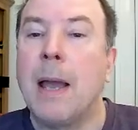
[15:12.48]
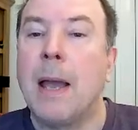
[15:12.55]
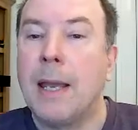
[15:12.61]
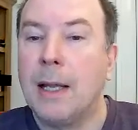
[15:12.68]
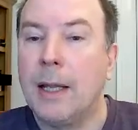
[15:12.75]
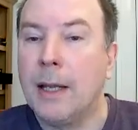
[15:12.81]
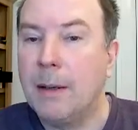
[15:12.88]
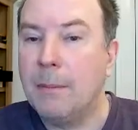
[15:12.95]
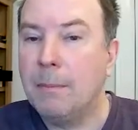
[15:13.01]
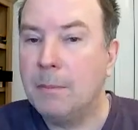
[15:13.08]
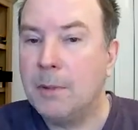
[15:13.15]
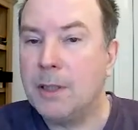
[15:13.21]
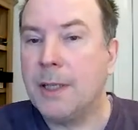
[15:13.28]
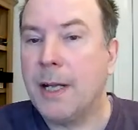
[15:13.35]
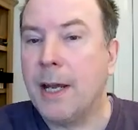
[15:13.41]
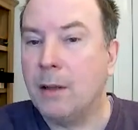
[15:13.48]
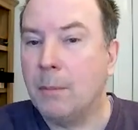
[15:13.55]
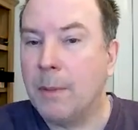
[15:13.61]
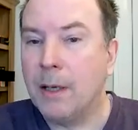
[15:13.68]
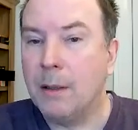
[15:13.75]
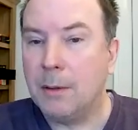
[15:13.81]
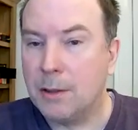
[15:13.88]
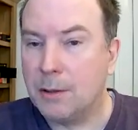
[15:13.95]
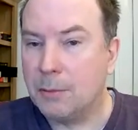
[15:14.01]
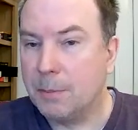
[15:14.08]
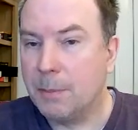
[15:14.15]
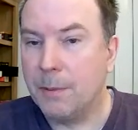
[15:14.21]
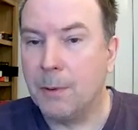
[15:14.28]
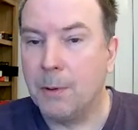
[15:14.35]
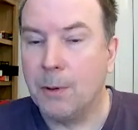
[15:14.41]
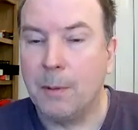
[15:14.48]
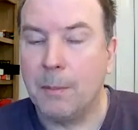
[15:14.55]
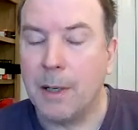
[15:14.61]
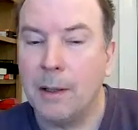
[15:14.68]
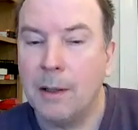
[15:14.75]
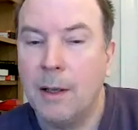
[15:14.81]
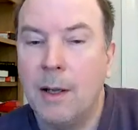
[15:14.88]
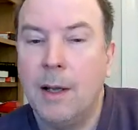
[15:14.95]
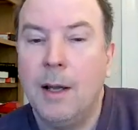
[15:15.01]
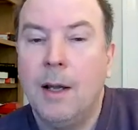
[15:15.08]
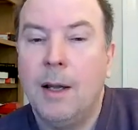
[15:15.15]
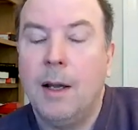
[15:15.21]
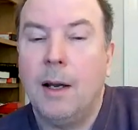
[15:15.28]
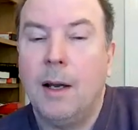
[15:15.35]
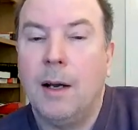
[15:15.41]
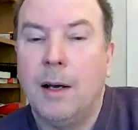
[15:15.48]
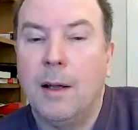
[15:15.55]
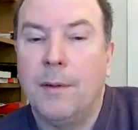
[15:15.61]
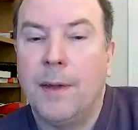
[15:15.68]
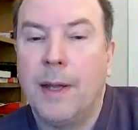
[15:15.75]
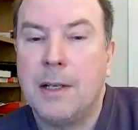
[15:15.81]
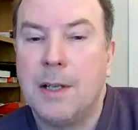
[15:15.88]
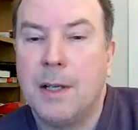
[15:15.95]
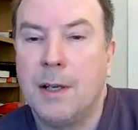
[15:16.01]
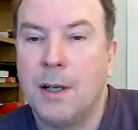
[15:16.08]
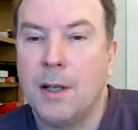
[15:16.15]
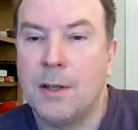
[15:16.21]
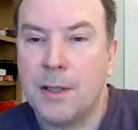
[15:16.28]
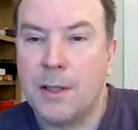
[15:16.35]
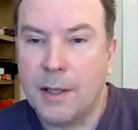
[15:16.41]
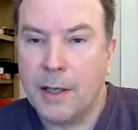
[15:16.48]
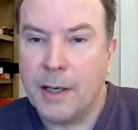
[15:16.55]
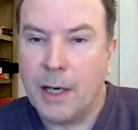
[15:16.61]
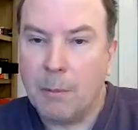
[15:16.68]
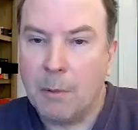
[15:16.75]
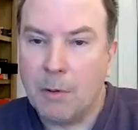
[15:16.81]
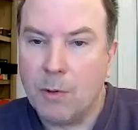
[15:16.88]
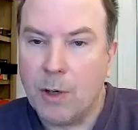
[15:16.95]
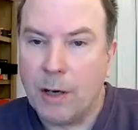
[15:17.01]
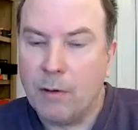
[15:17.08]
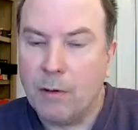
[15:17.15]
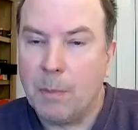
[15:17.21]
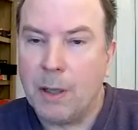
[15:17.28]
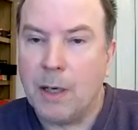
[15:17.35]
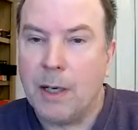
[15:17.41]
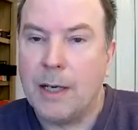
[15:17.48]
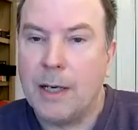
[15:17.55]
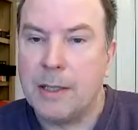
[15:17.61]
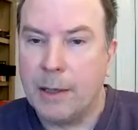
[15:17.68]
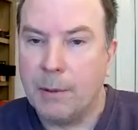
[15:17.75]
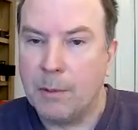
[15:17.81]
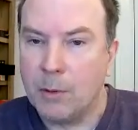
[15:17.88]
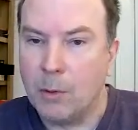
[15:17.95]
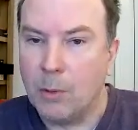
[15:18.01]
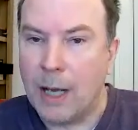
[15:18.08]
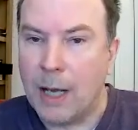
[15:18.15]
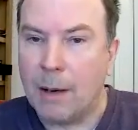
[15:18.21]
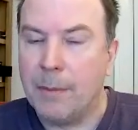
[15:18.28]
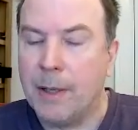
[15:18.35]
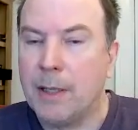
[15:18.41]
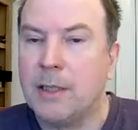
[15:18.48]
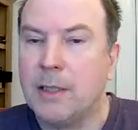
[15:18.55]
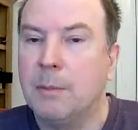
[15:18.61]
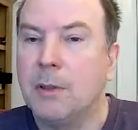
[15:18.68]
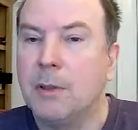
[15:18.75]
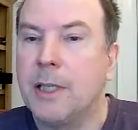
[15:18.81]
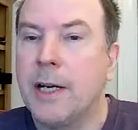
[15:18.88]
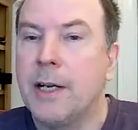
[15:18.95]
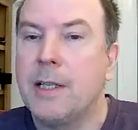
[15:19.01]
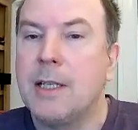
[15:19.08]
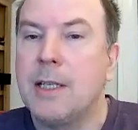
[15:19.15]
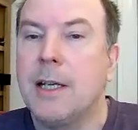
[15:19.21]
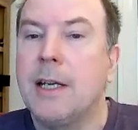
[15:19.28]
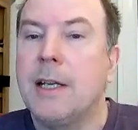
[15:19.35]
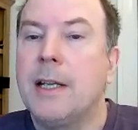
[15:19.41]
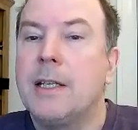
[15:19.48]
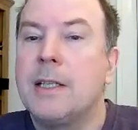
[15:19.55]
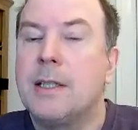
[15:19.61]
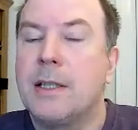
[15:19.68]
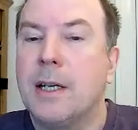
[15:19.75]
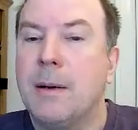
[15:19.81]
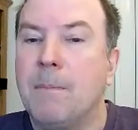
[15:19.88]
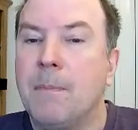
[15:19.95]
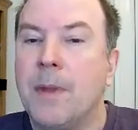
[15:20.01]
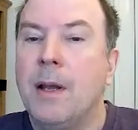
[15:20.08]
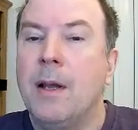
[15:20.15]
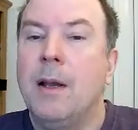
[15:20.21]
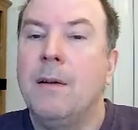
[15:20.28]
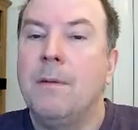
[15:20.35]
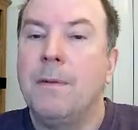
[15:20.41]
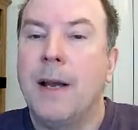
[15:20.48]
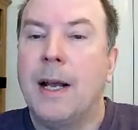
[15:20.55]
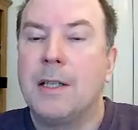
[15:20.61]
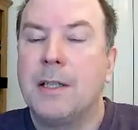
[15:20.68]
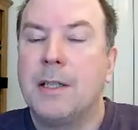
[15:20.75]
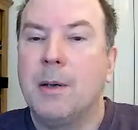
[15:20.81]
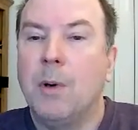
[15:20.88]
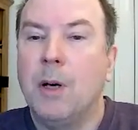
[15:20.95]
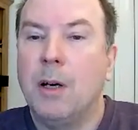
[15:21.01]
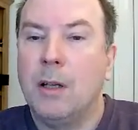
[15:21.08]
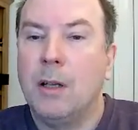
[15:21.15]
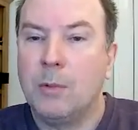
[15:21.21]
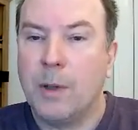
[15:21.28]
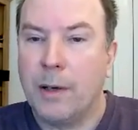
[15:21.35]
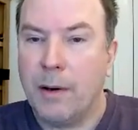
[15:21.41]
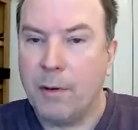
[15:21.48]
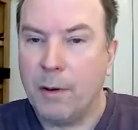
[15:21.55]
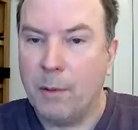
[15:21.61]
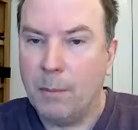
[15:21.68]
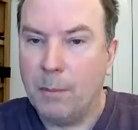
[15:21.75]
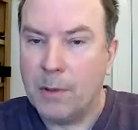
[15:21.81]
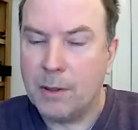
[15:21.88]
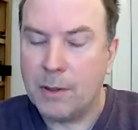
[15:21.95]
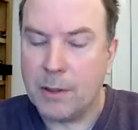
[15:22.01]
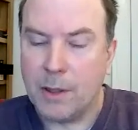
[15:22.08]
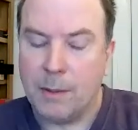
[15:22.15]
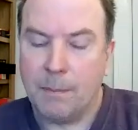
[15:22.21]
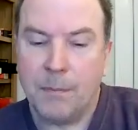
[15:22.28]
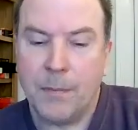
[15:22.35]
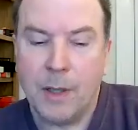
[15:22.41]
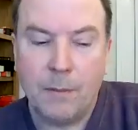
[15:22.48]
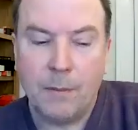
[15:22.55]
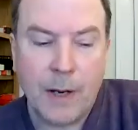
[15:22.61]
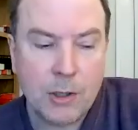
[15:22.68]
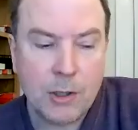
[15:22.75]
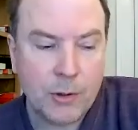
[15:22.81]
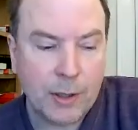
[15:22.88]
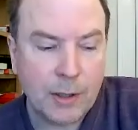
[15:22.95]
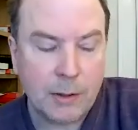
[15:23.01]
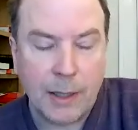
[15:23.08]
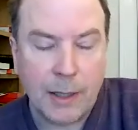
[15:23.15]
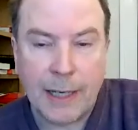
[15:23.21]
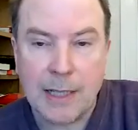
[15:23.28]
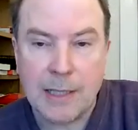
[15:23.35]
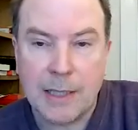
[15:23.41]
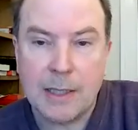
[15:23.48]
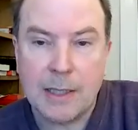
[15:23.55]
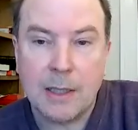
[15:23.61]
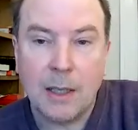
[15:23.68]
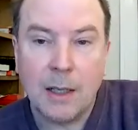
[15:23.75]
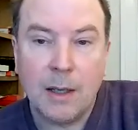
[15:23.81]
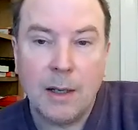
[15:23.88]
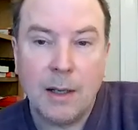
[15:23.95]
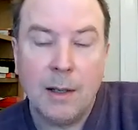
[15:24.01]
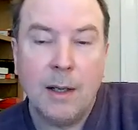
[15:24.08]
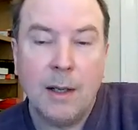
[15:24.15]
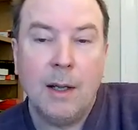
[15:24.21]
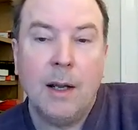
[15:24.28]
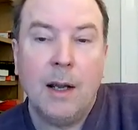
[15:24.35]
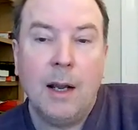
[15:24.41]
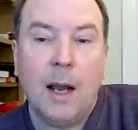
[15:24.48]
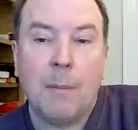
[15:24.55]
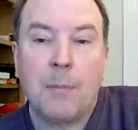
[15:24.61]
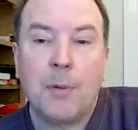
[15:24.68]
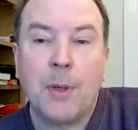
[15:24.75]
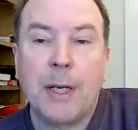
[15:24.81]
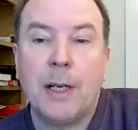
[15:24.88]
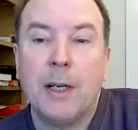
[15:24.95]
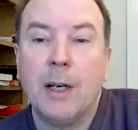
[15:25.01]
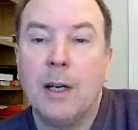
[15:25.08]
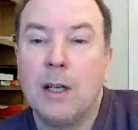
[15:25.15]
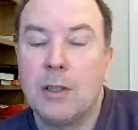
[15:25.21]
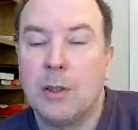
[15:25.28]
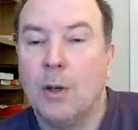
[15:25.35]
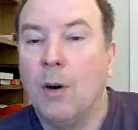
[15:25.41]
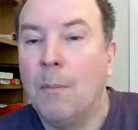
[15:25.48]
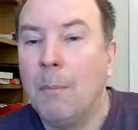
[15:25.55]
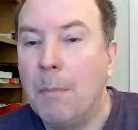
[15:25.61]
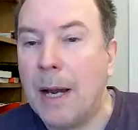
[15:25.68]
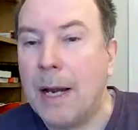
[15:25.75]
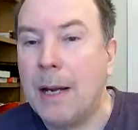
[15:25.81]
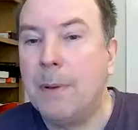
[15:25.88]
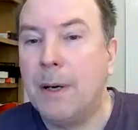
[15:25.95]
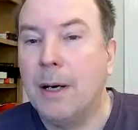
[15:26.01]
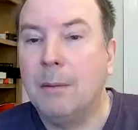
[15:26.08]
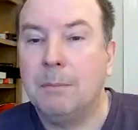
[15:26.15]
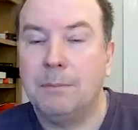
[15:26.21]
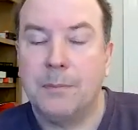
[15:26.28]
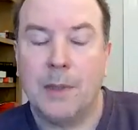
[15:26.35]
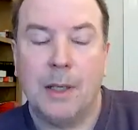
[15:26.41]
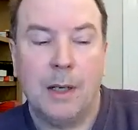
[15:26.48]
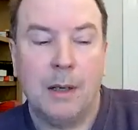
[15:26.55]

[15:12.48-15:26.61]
mail in snail mail, because it was before email, their turns, and then I would write replies, and it was all happening simultaneously in this fantasy world where everyone was adventuring. So I guess it's a precursor on paper